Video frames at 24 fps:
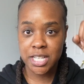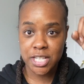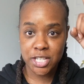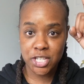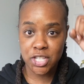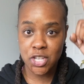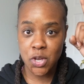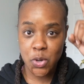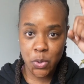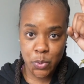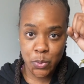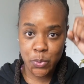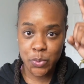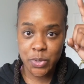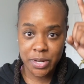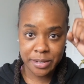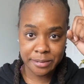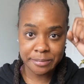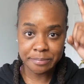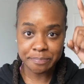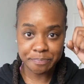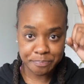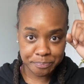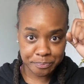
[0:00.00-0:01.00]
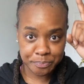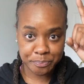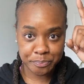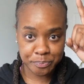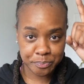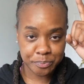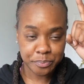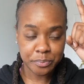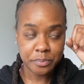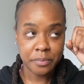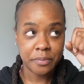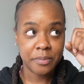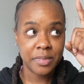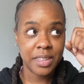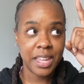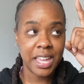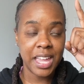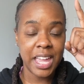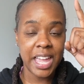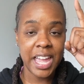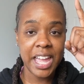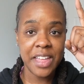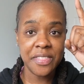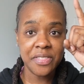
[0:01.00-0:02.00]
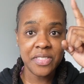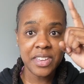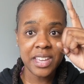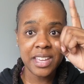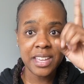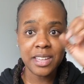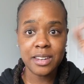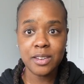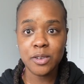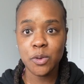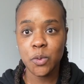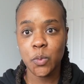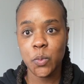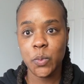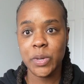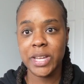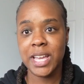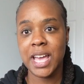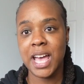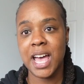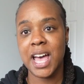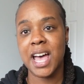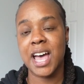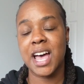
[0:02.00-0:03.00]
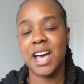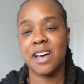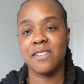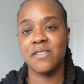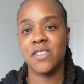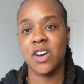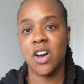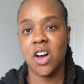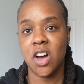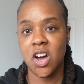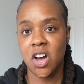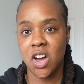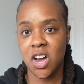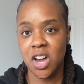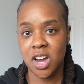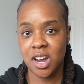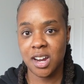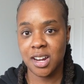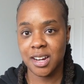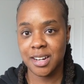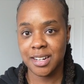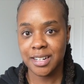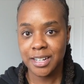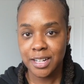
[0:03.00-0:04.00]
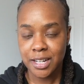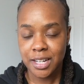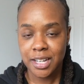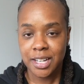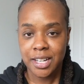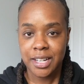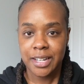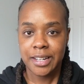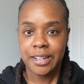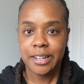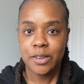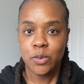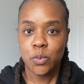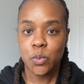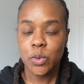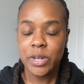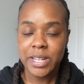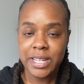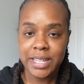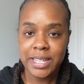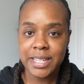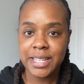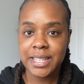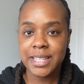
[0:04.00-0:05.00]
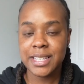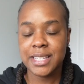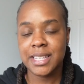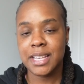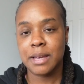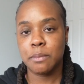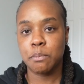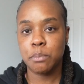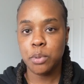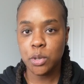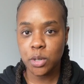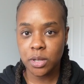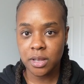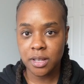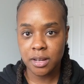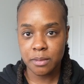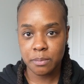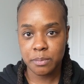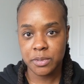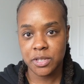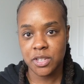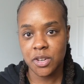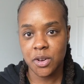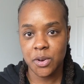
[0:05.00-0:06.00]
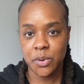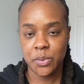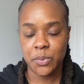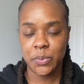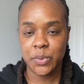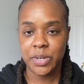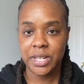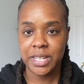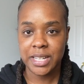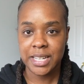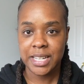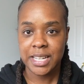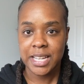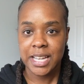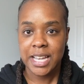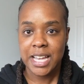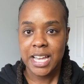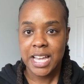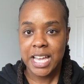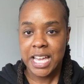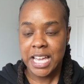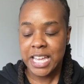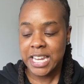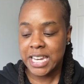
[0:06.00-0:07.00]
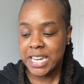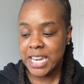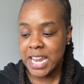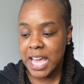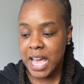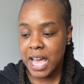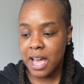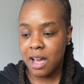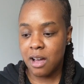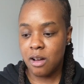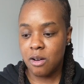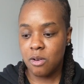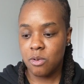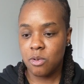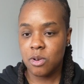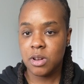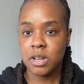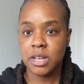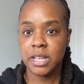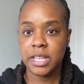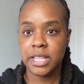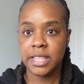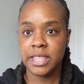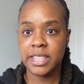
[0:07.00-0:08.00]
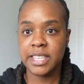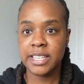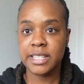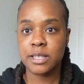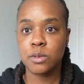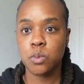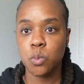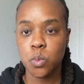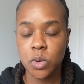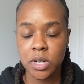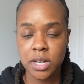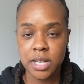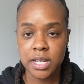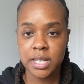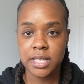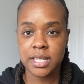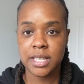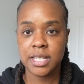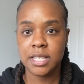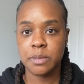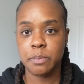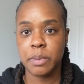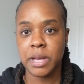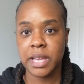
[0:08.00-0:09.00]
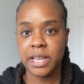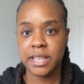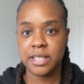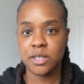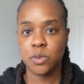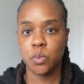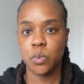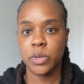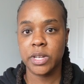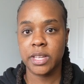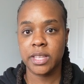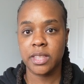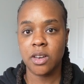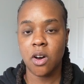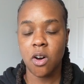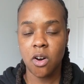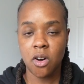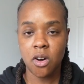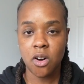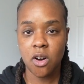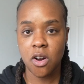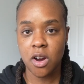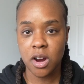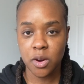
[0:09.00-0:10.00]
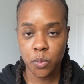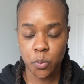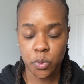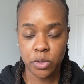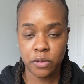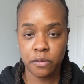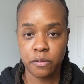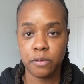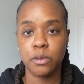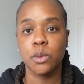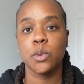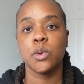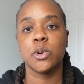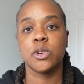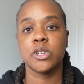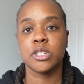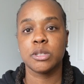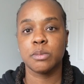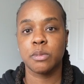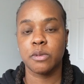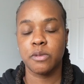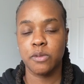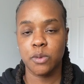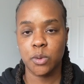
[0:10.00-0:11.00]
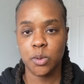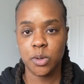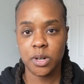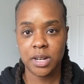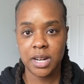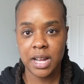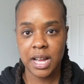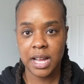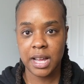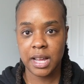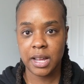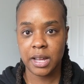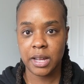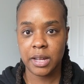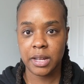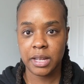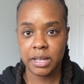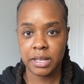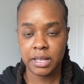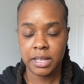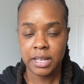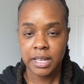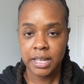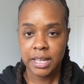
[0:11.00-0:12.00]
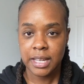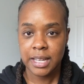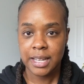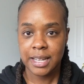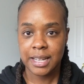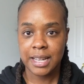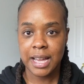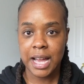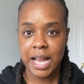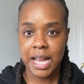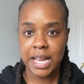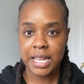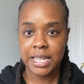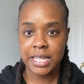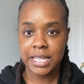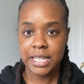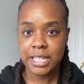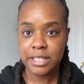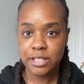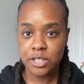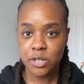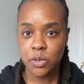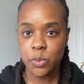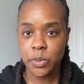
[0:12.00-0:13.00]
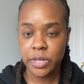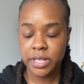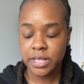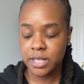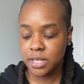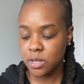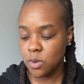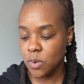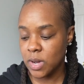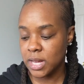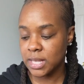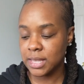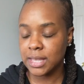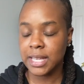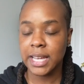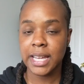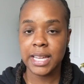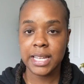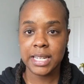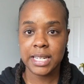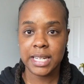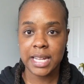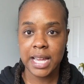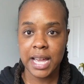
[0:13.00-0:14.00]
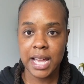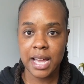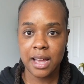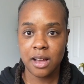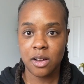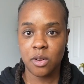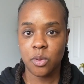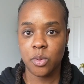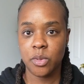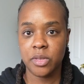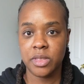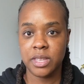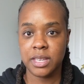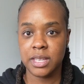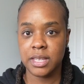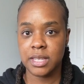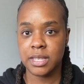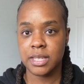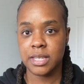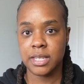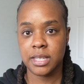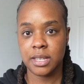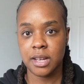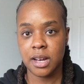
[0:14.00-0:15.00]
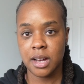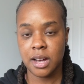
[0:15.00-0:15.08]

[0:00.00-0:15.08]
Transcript: zone. And then we have our rings and pull-up zone. Now, this was a space with all hardwood floors before I got into it, so I laid down this